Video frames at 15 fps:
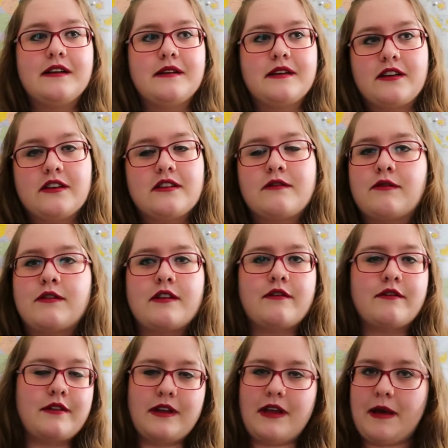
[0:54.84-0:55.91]
because
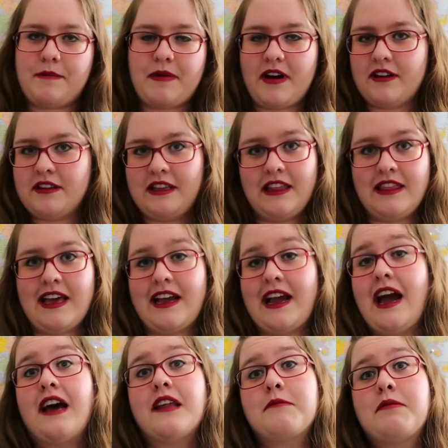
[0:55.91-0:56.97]
apparently there
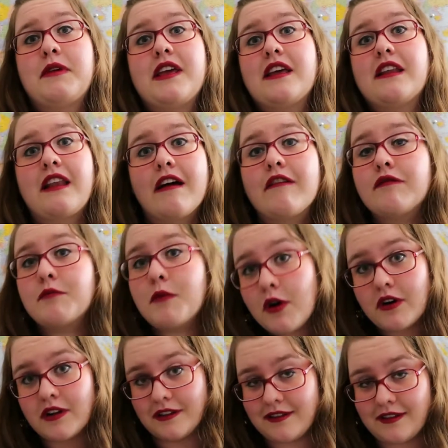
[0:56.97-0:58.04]
can't be enough
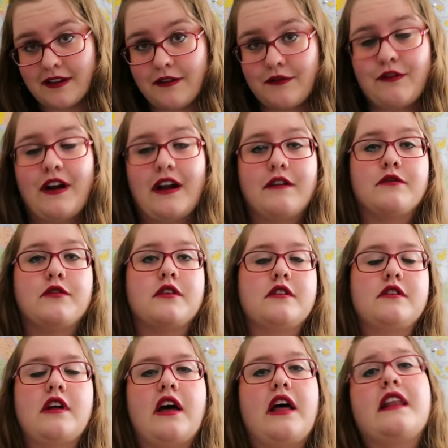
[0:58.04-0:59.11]
malls in Frankfurt
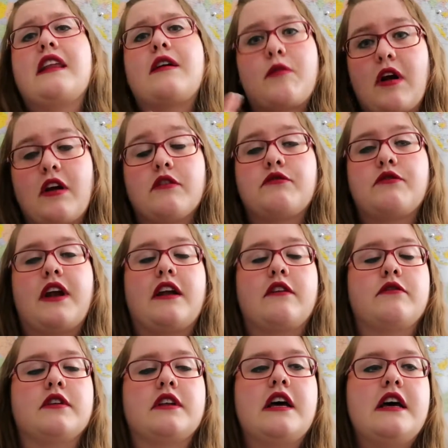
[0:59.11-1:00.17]
and around
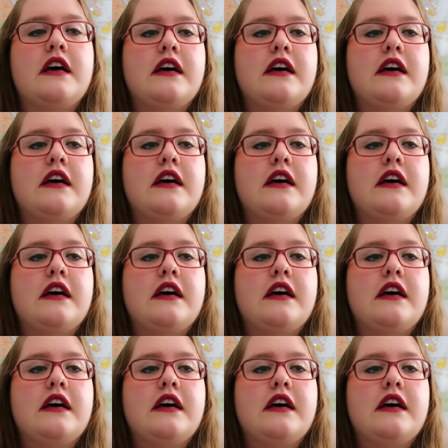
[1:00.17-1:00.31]
Frankfurt.